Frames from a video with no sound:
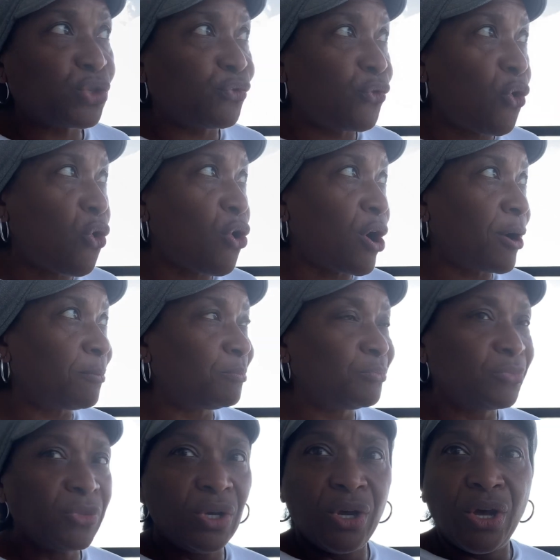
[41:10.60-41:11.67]
for,
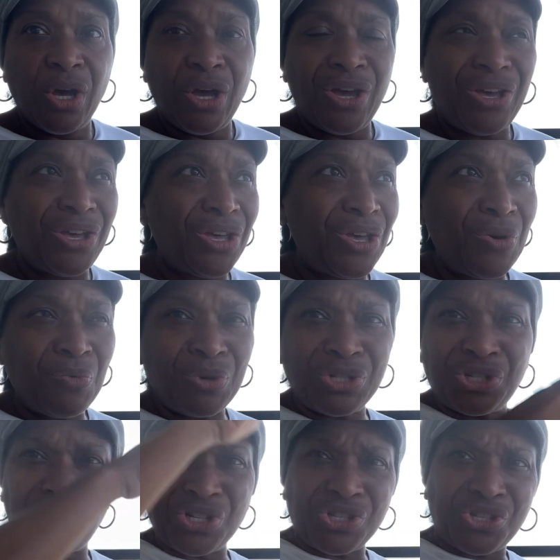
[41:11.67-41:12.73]
it was
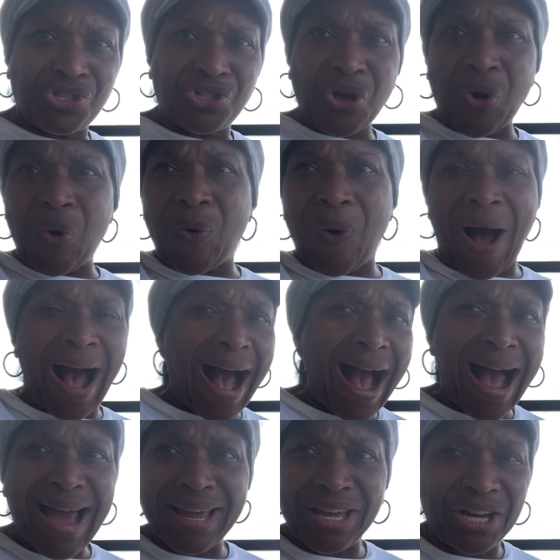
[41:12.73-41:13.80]
just so
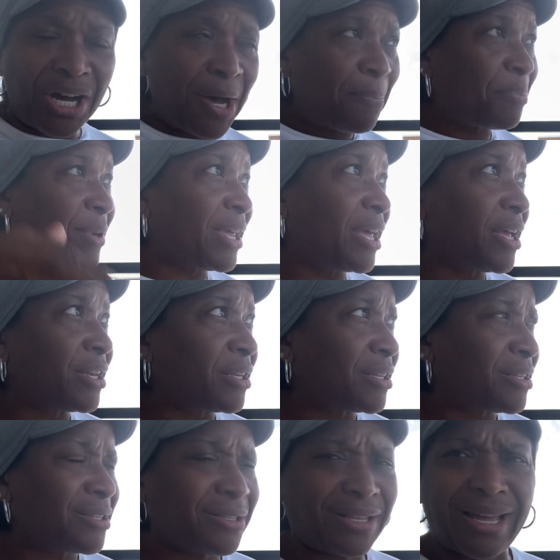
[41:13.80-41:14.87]
high up there,
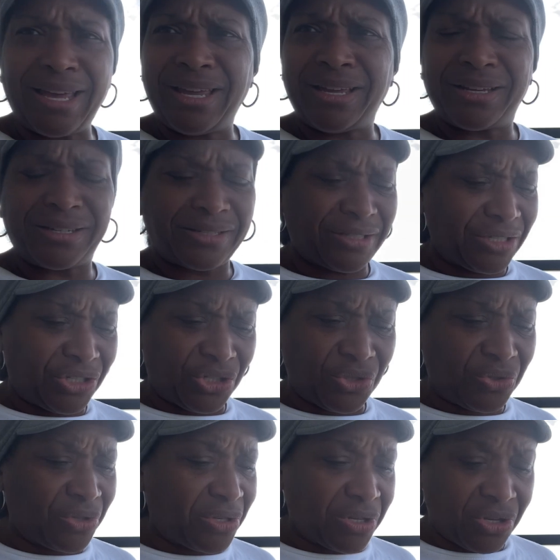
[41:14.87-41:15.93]
like you
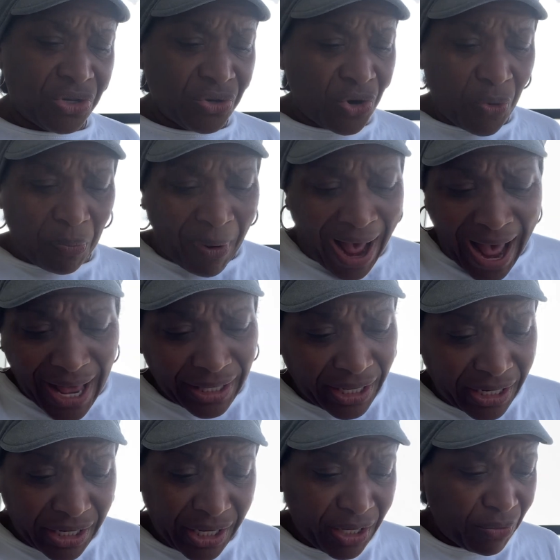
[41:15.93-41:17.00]
you know
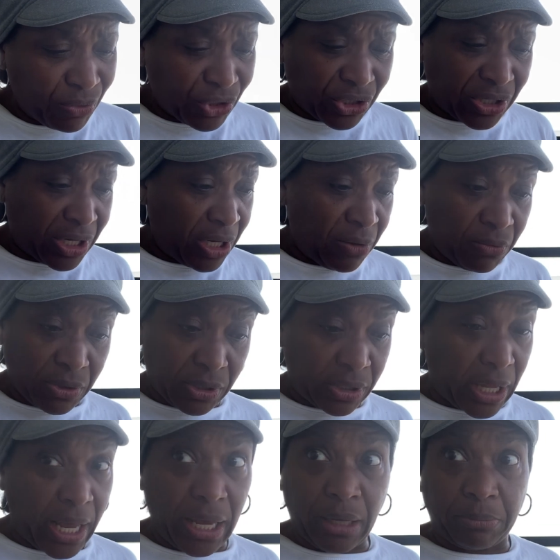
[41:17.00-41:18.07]
Pilate he was he was
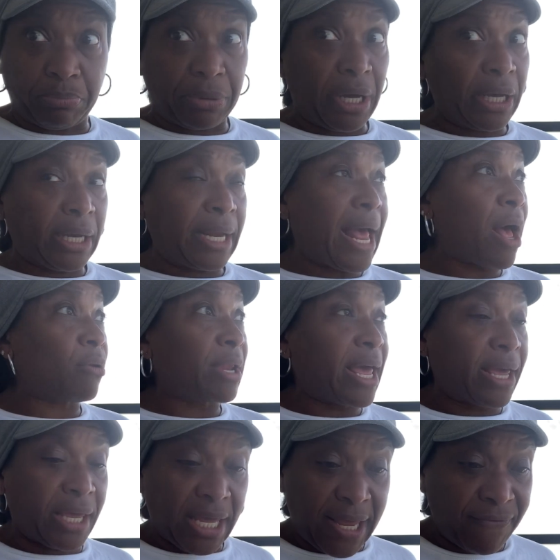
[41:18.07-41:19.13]
like bugging out
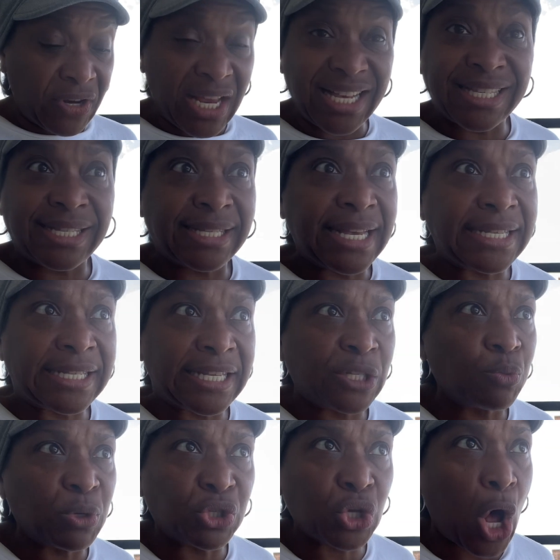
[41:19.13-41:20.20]
like even his
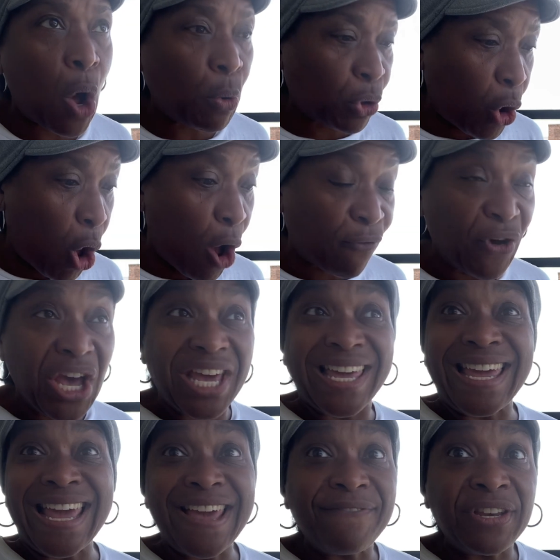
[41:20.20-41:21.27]
senses was going off
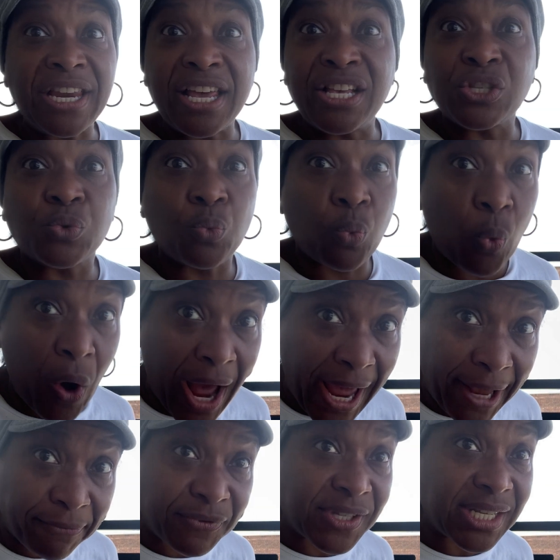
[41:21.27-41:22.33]
even his
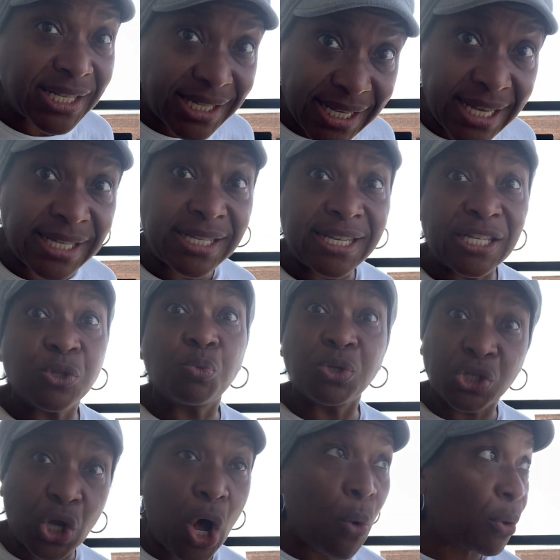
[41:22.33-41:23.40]
wife's senses
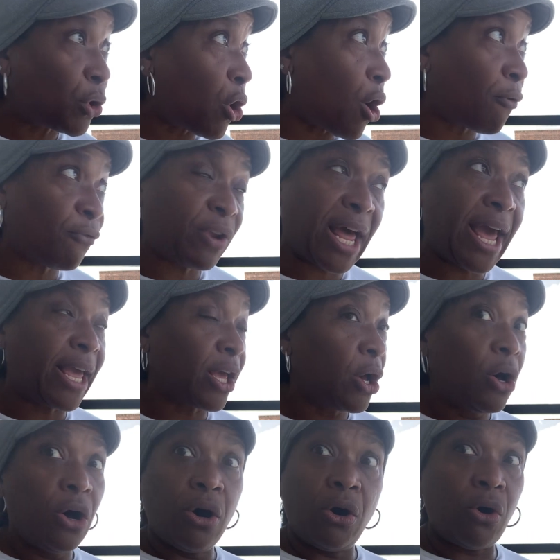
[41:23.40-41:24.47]
was going off like
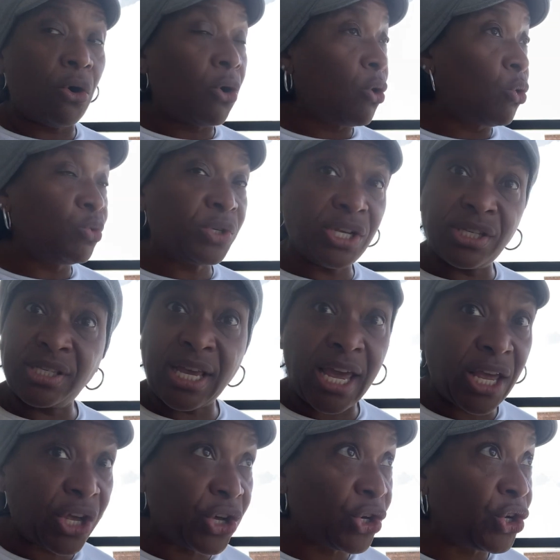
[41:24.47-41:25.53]
oh this
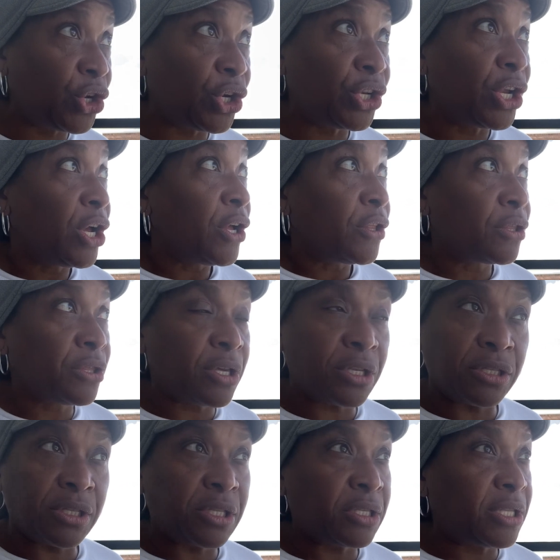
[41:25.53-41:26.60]
ain't good
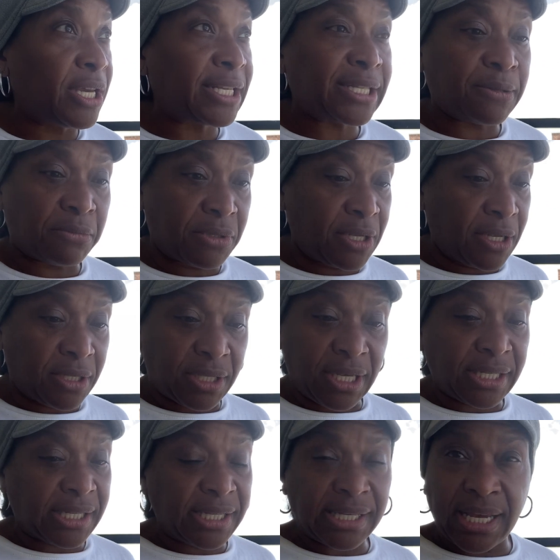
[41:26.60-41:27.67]
the this the,
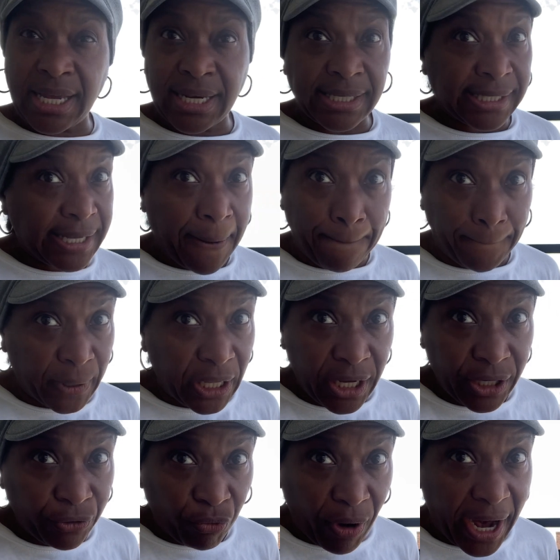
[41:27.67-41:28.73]
this is innocent
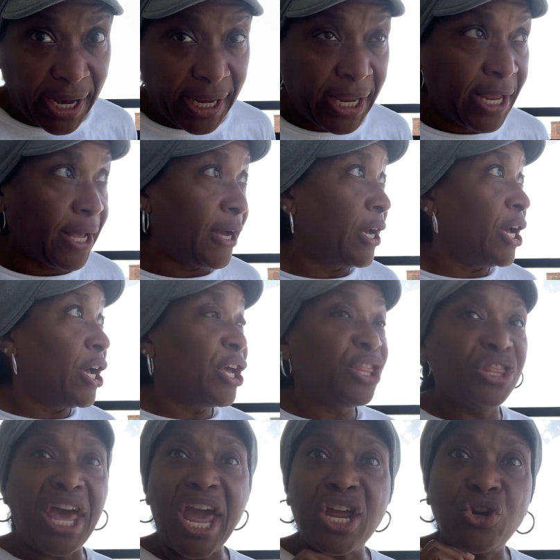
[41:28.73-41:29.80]
blood right here
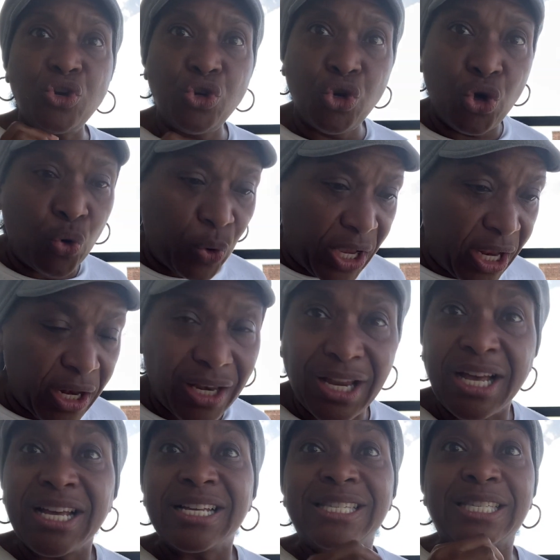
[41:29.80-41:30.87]
they knew it
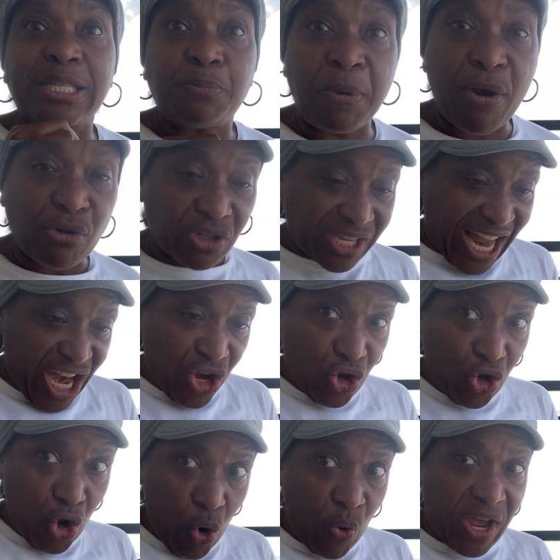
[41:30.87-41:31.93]
spirit they
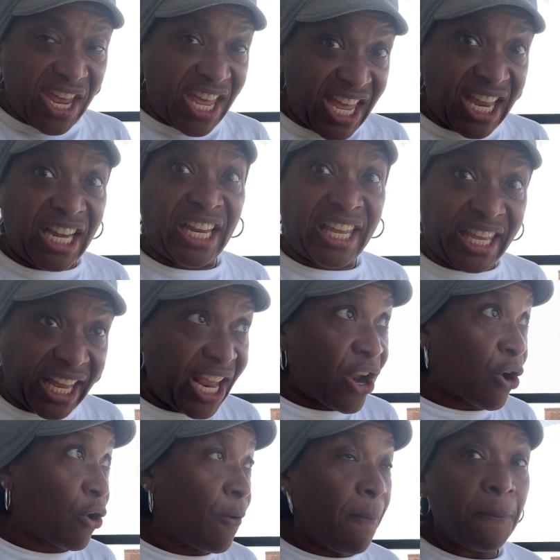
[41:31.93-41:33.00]
knew it in
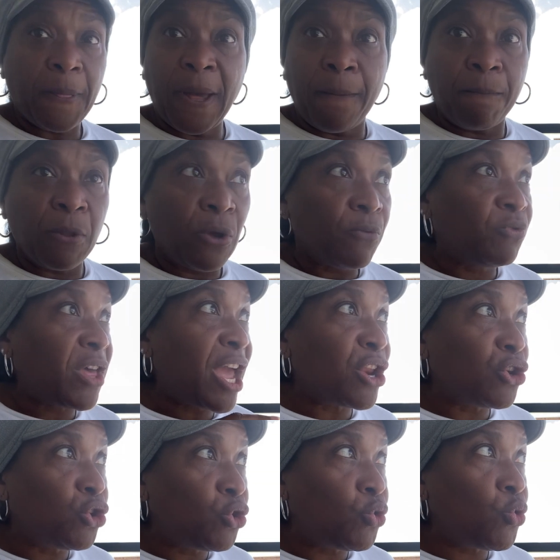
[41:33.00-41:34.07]
here they
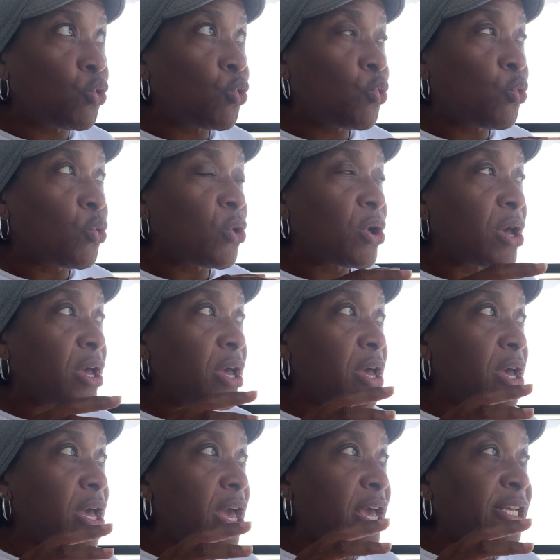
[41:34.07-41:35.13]
knew
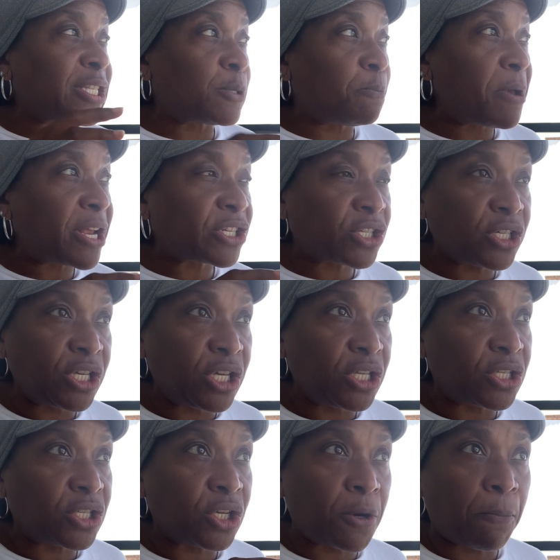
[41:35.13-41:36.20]
especially
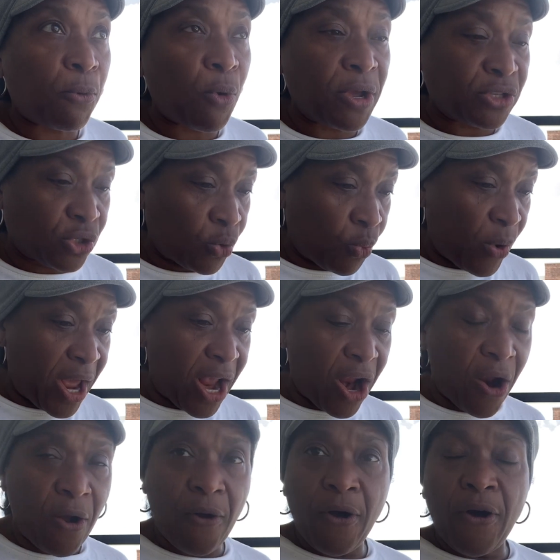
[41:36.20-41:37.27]
to the point to
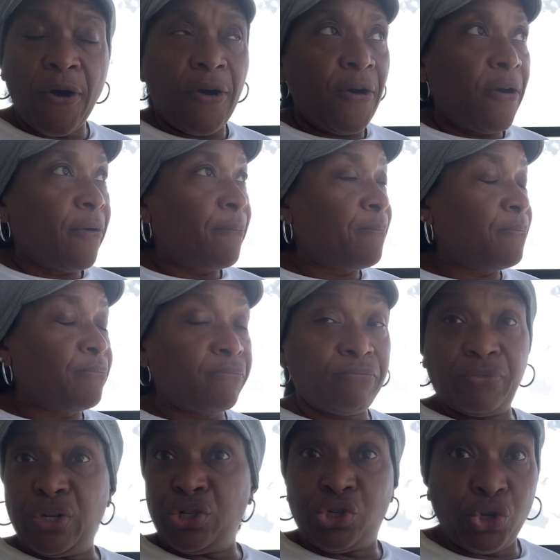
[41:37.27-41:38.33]
where
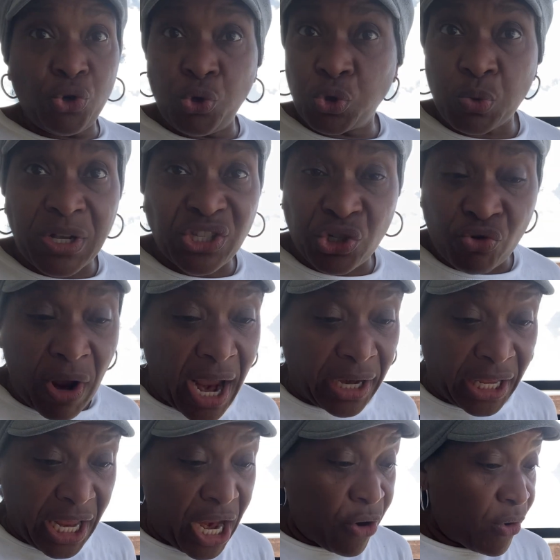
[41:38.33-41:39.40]
the Jews wasn't trying
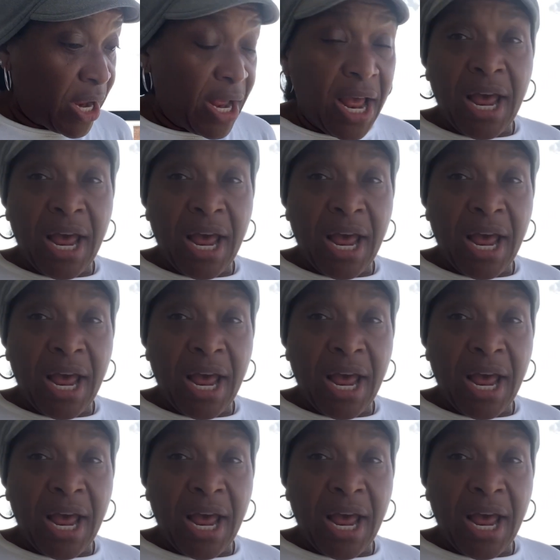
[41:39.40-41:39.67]
to hear it,